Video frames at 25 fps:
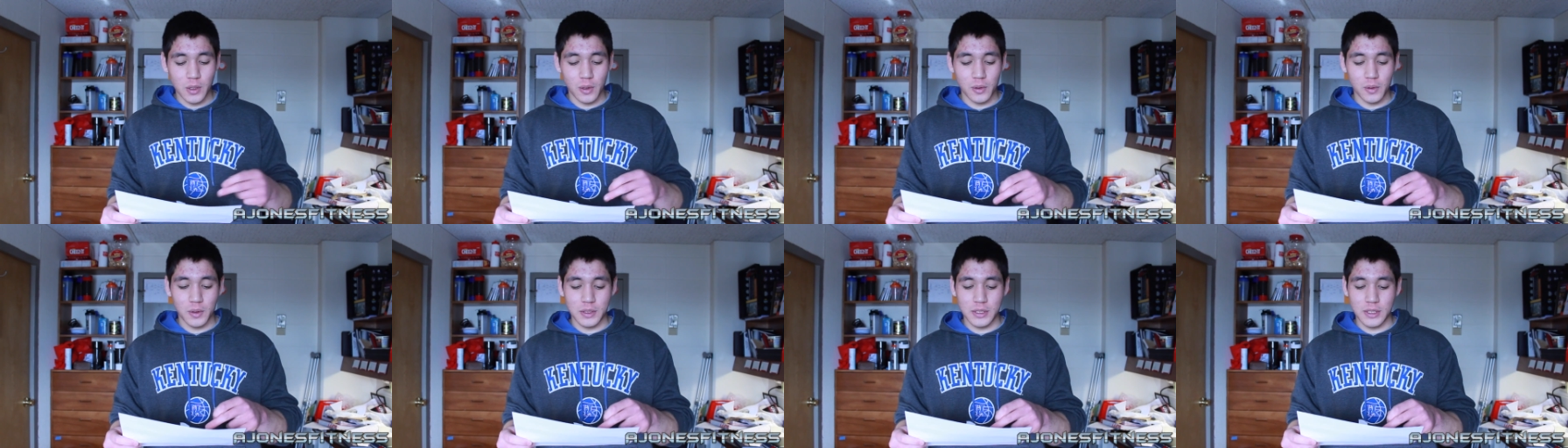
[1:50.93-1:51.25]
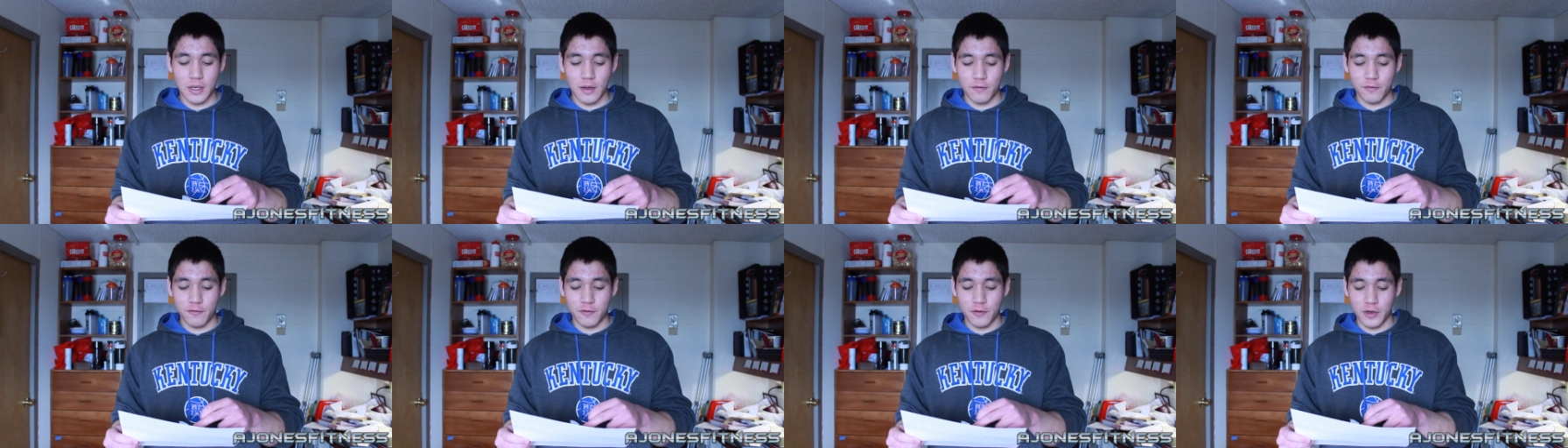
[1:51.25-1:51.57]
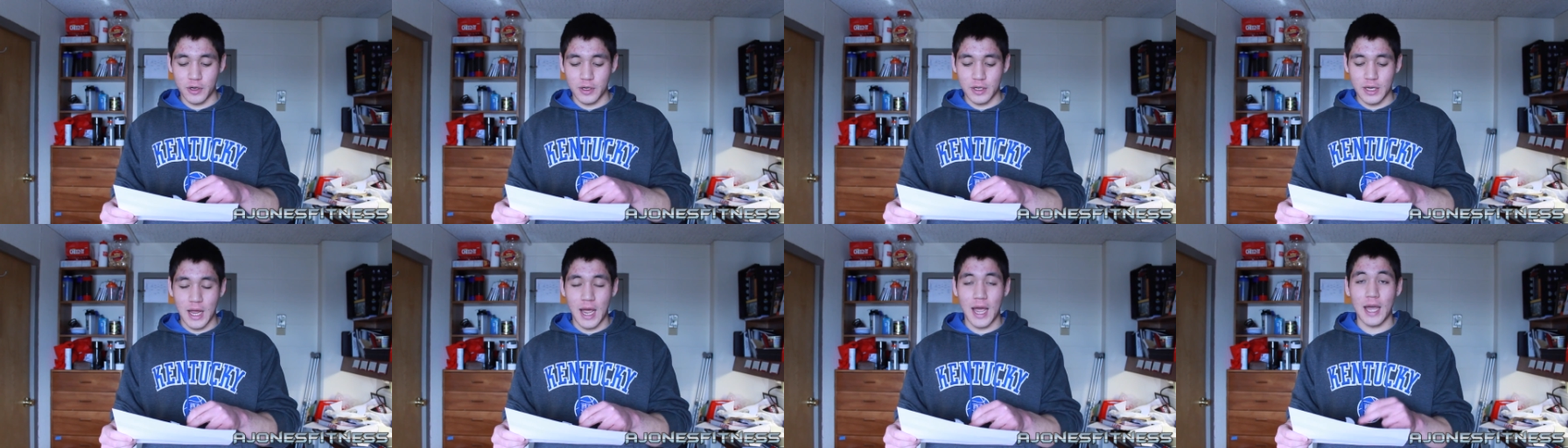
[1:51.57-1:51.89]
totals up
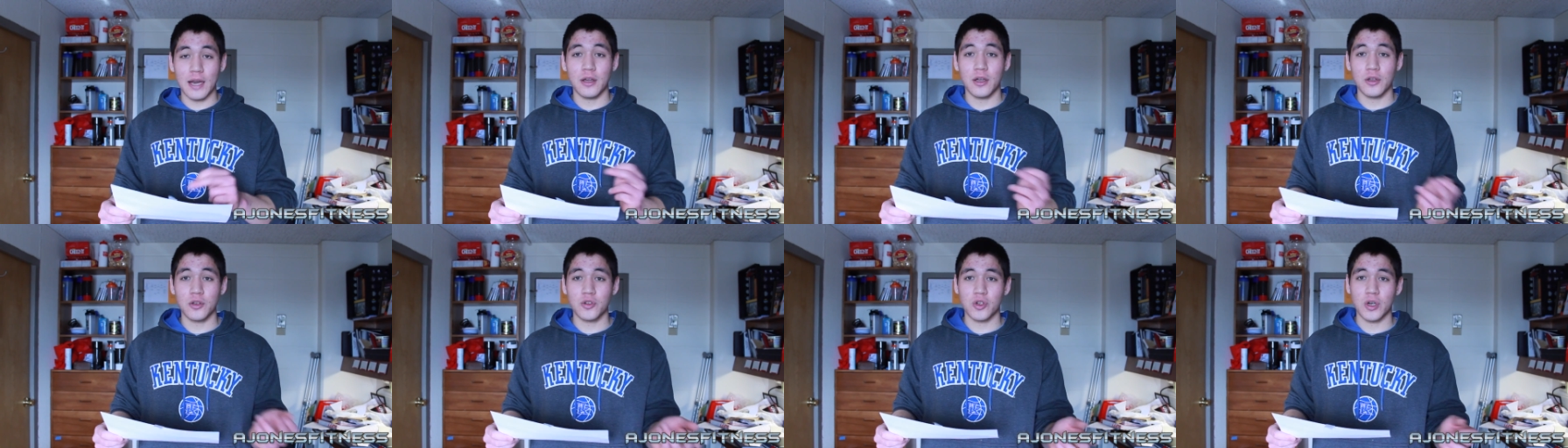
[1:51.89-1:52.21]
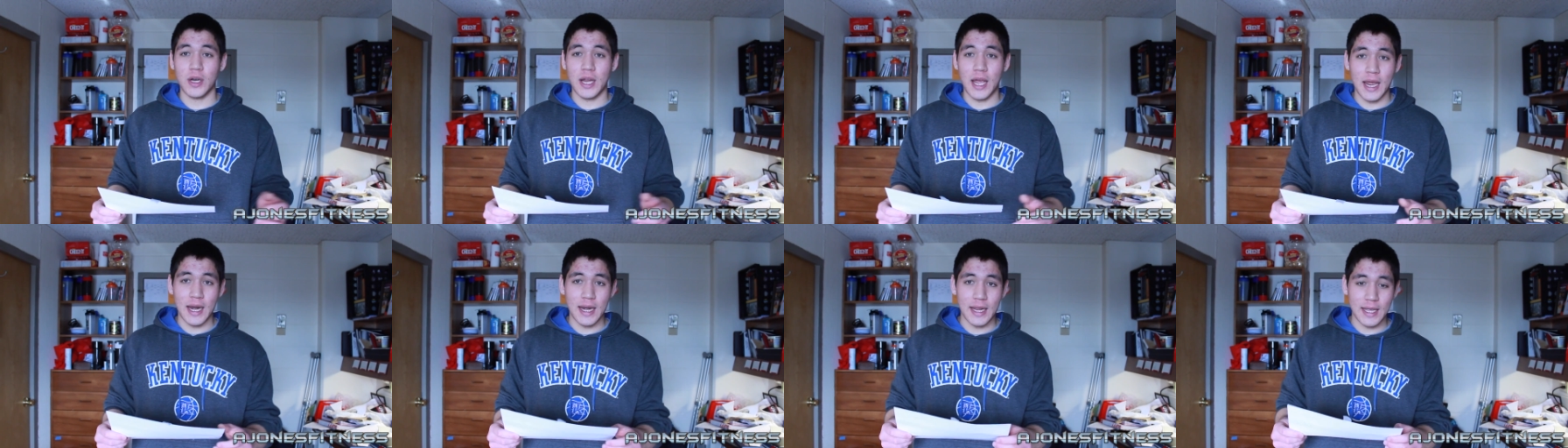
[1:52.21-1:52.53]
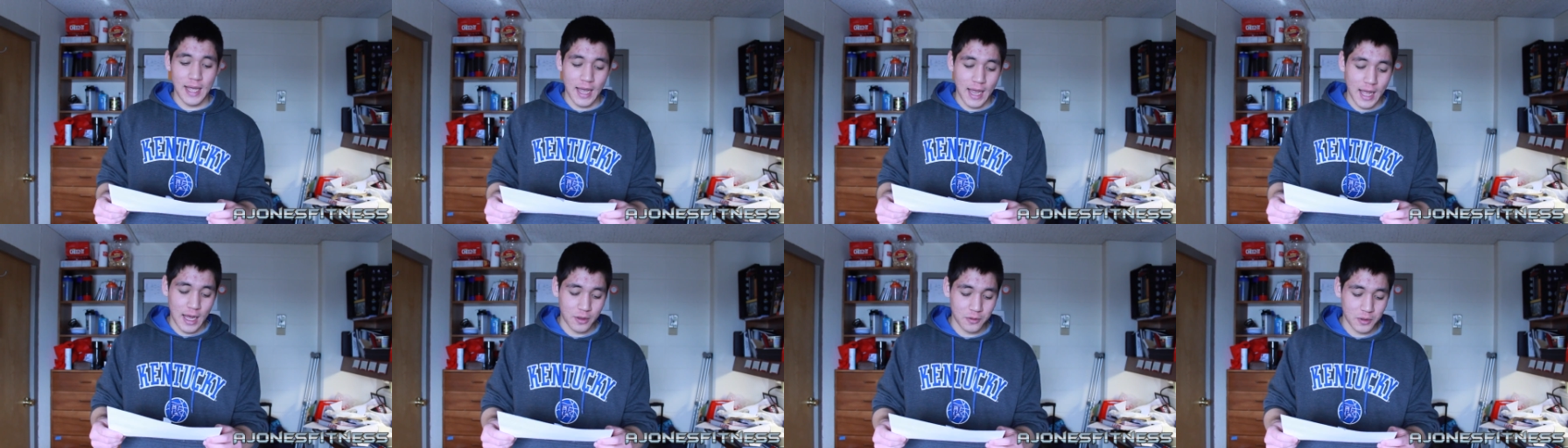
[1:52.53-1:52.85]
for 980
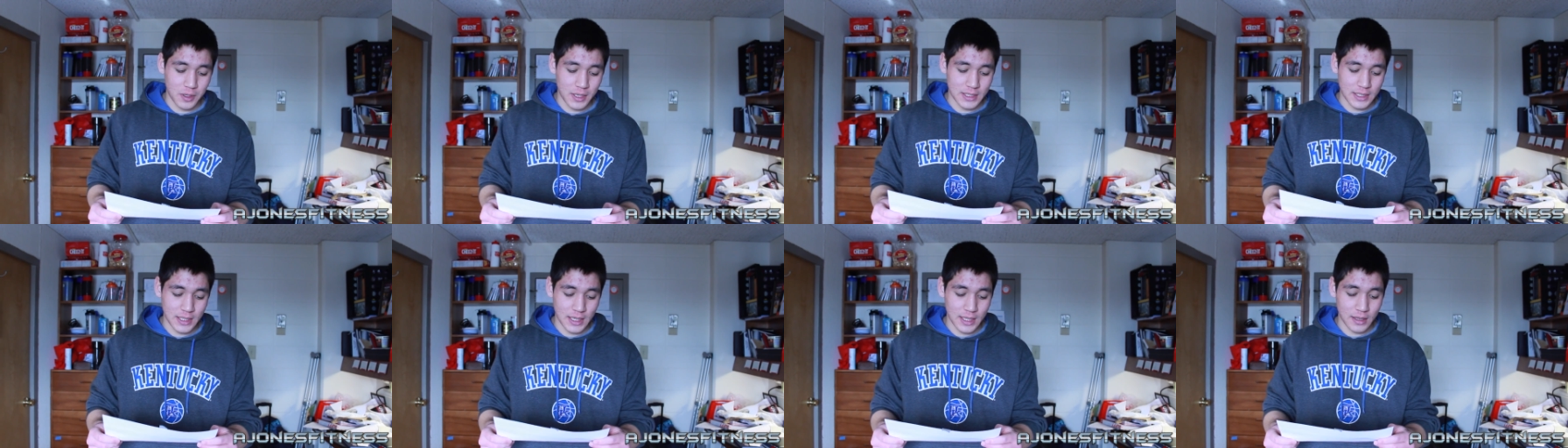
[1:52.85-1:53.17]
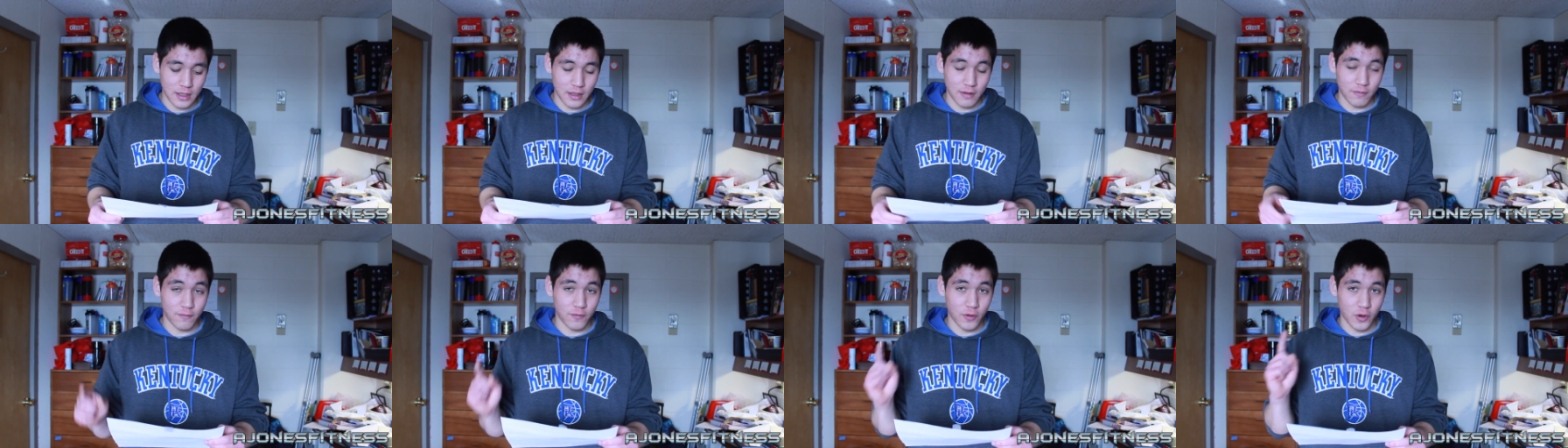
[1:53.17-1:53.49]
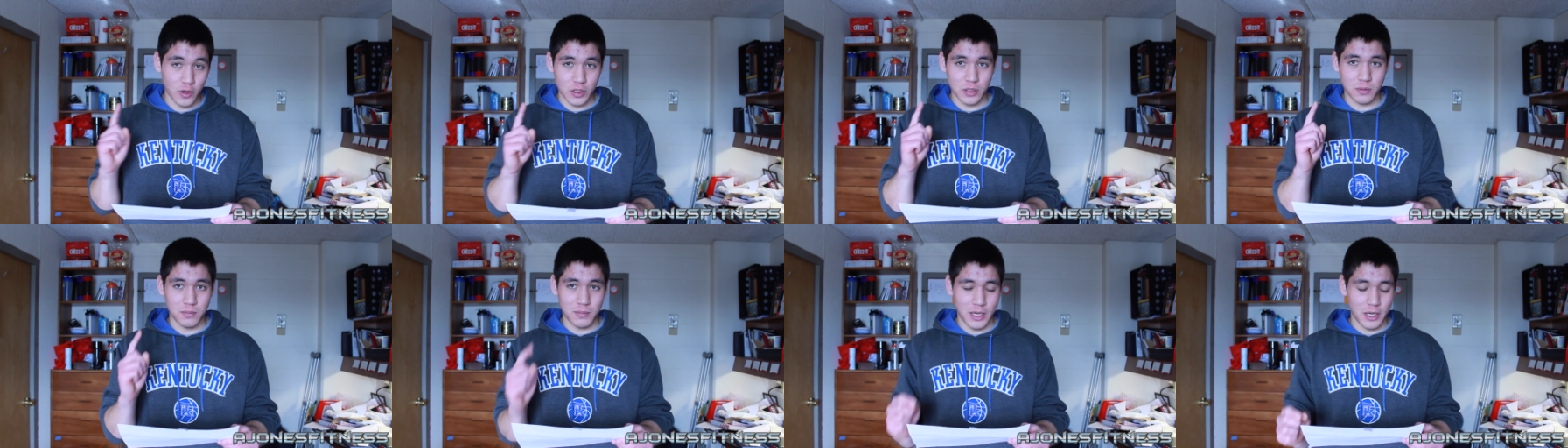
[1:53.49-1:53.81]
calories in the
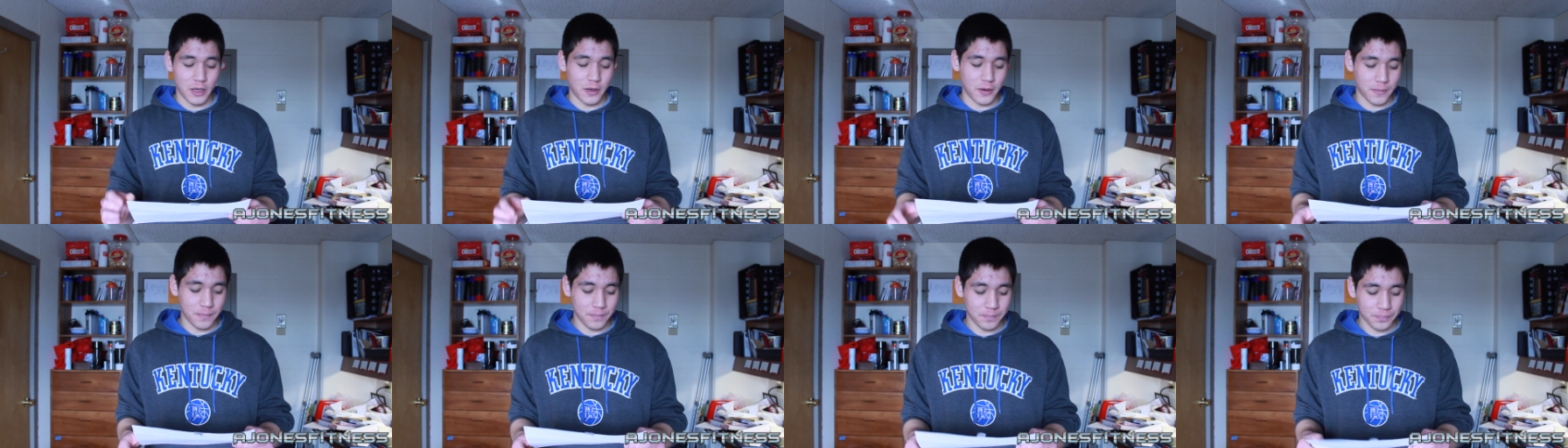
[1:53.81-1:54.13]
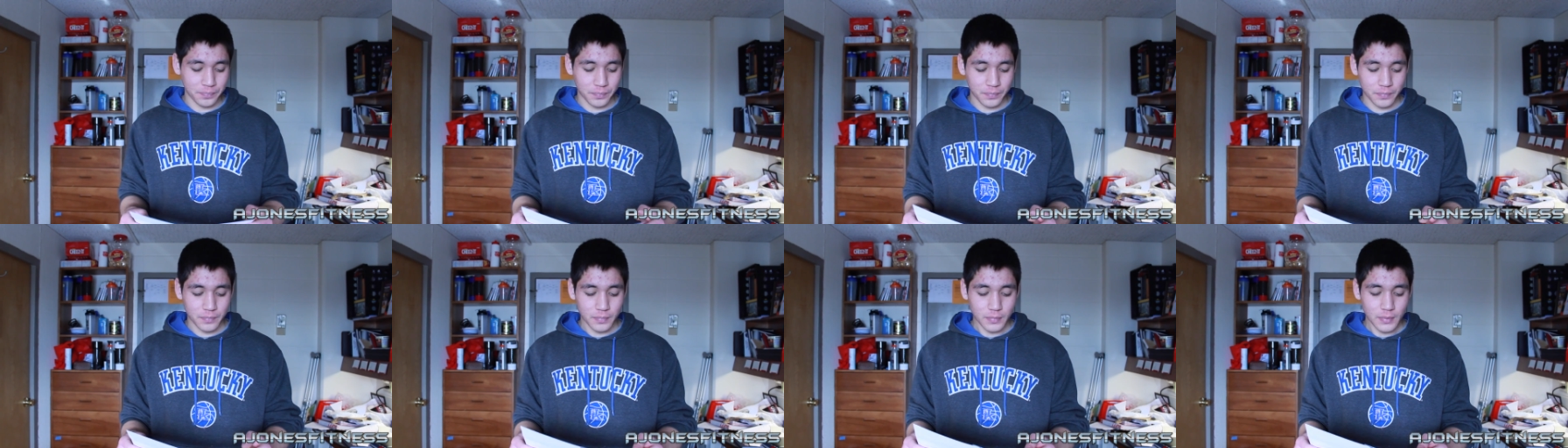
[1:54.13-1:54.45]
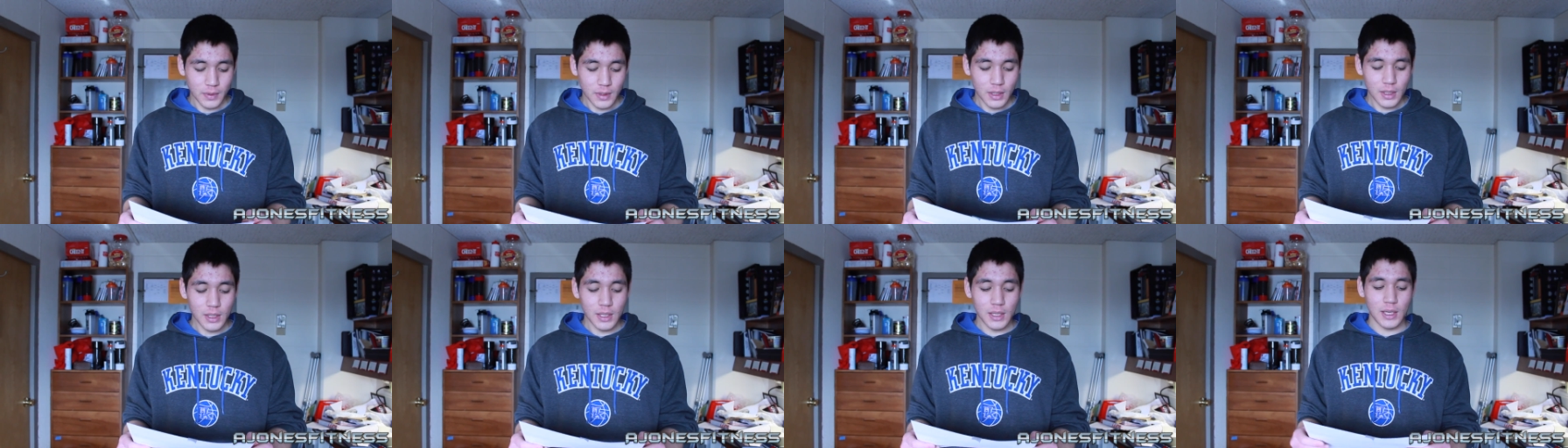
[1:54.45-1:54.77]
first meal.
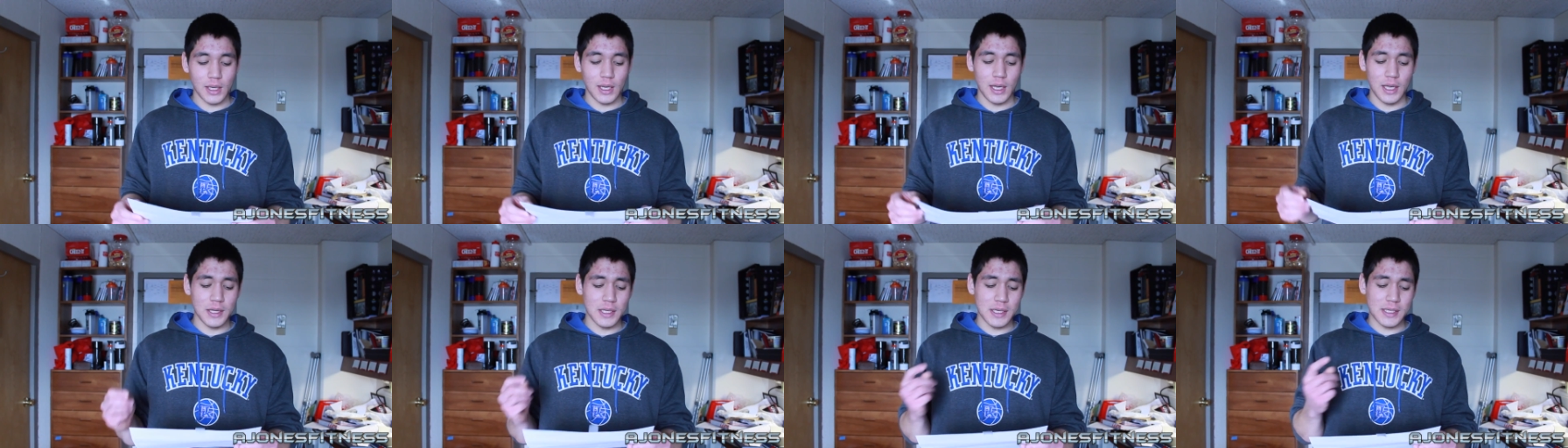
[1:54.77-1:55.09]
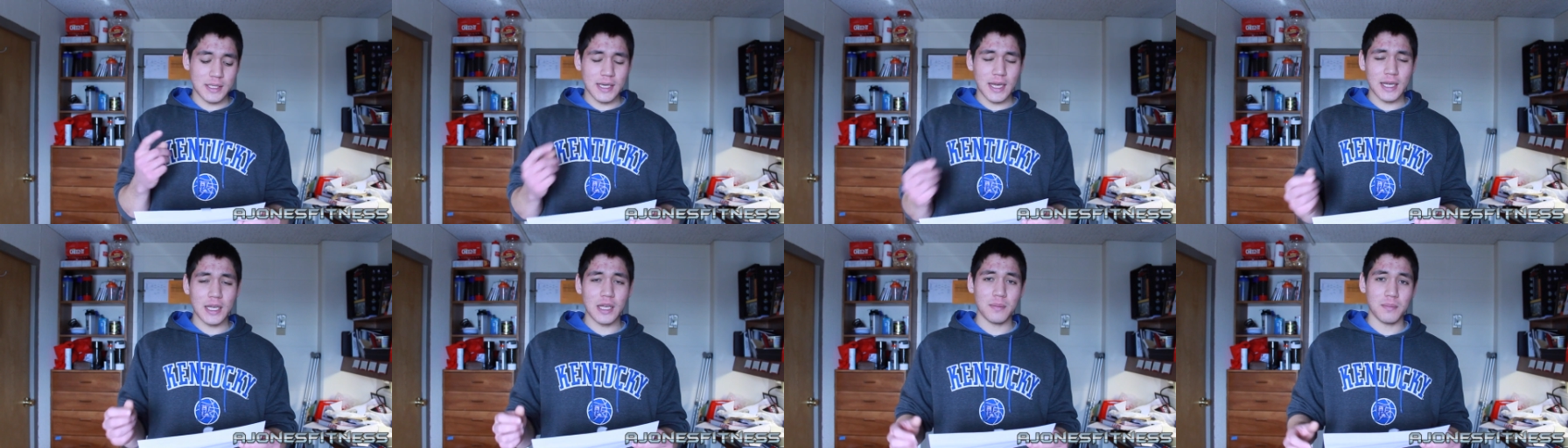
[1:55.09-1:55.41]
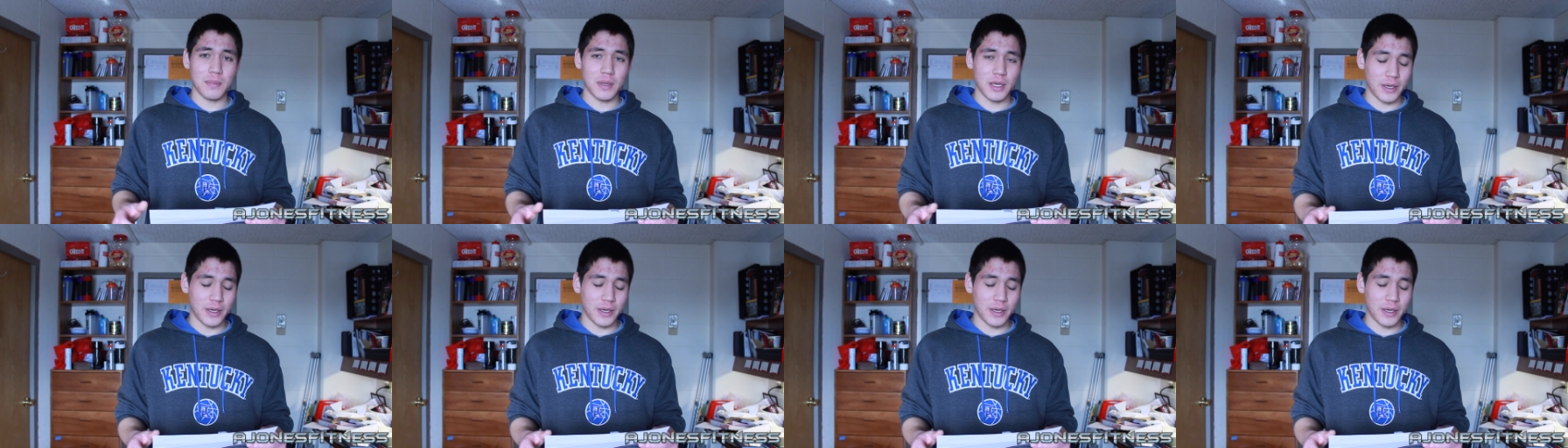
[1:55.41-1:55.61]
In the second